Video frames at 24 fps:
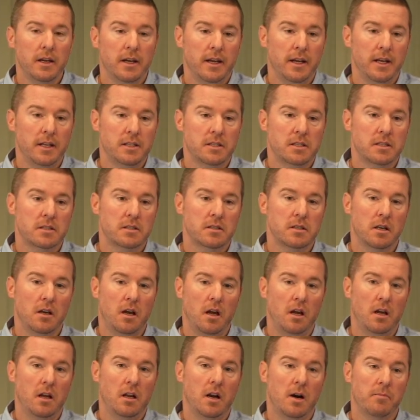it's
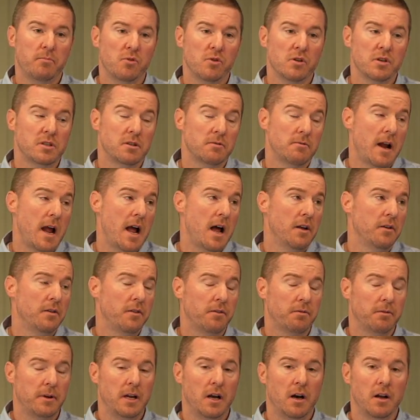upwards around
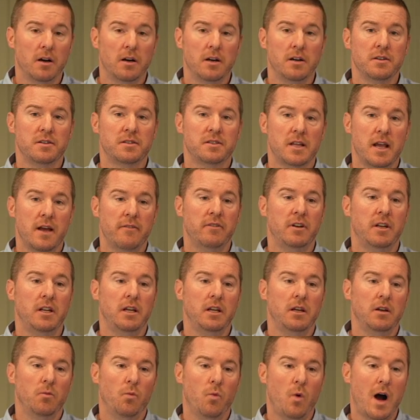
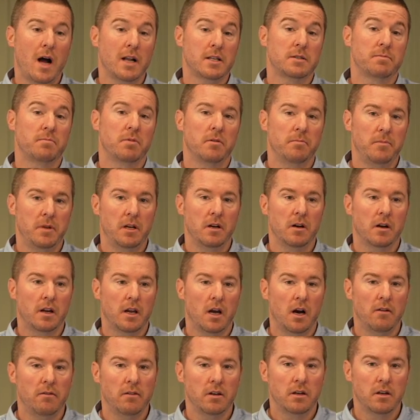370 watts per meter
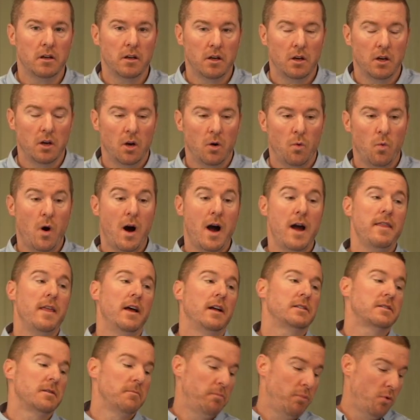Kelvin. Why
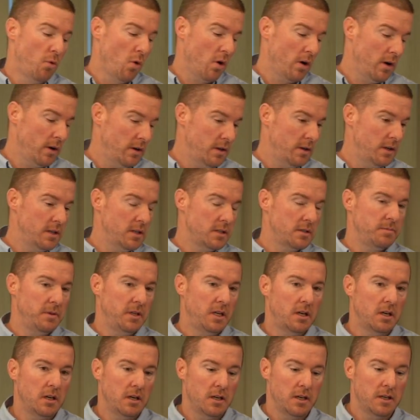that's important is
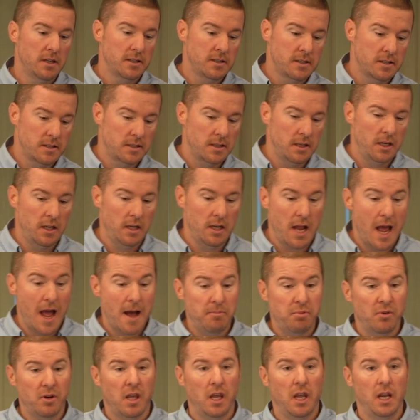because in
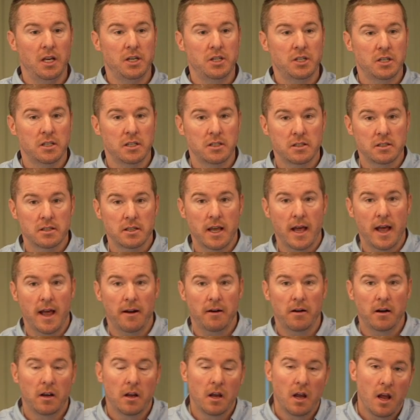applications
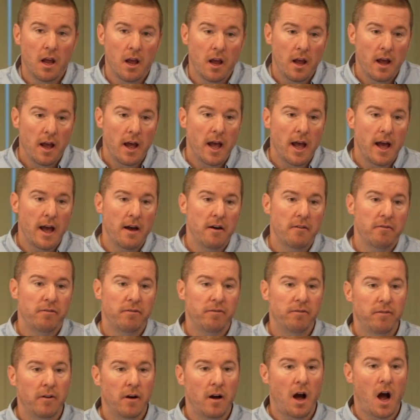that
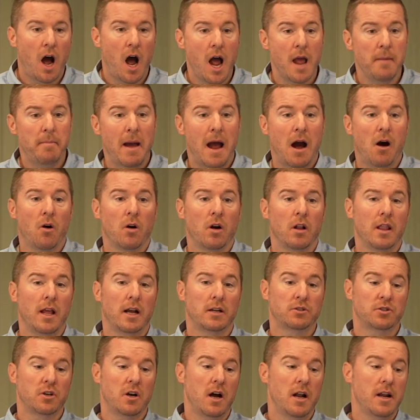have high-powered
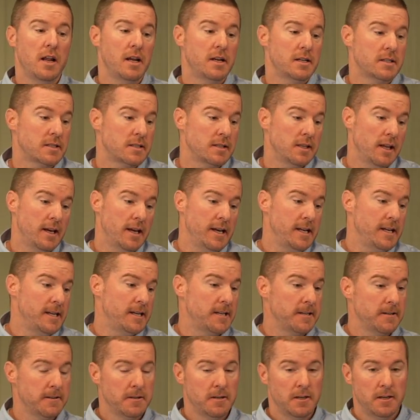electronics like